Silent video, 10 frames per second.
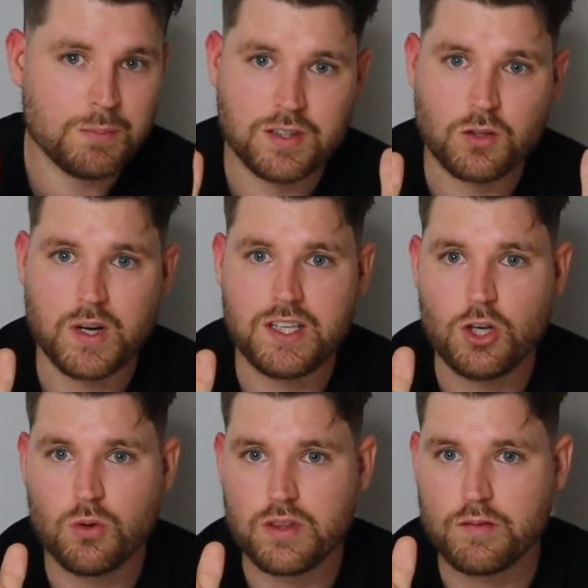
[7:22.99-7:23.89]
between
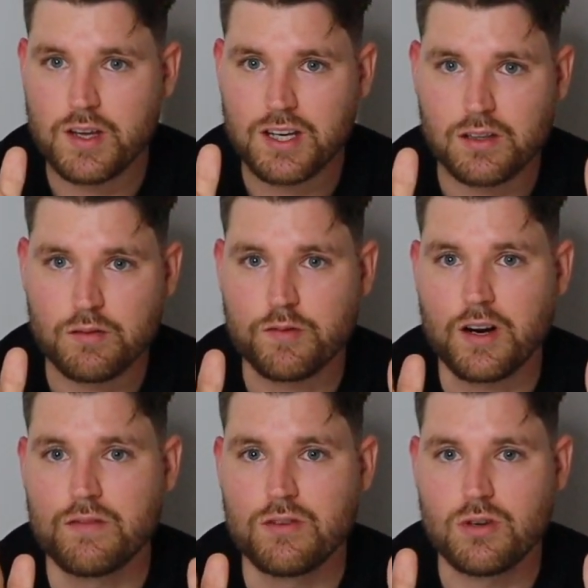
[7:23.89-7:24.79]
you and the vehicle in
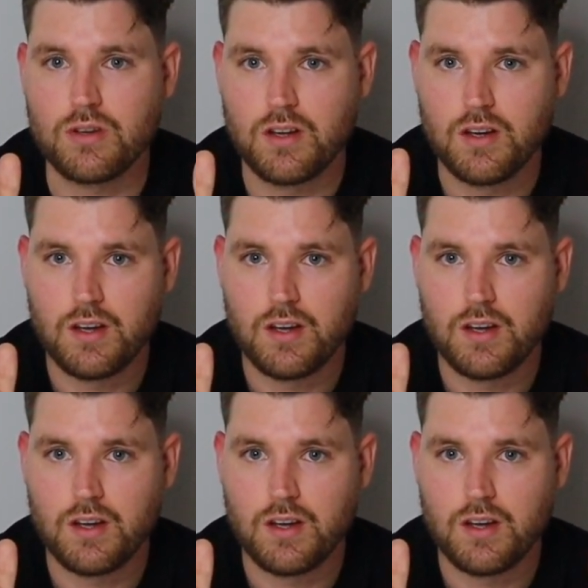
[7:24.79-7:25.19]
front of you,